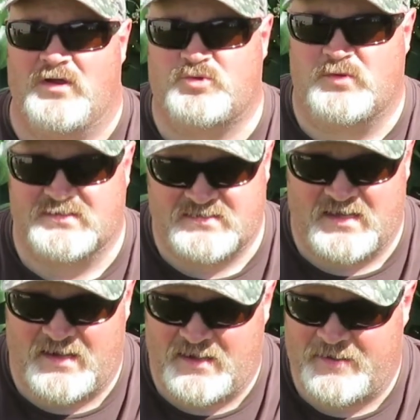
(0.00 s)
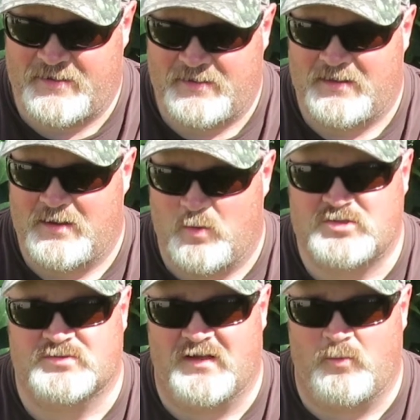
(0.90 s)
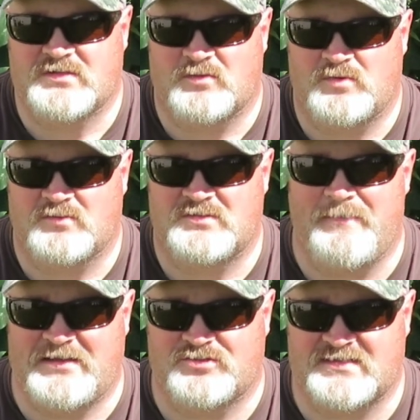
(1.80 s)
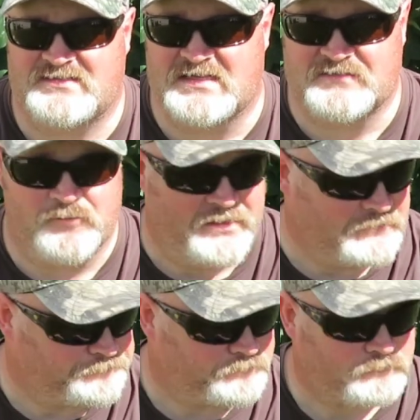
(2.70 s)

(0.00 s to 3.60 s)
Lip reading: which was a major success for me.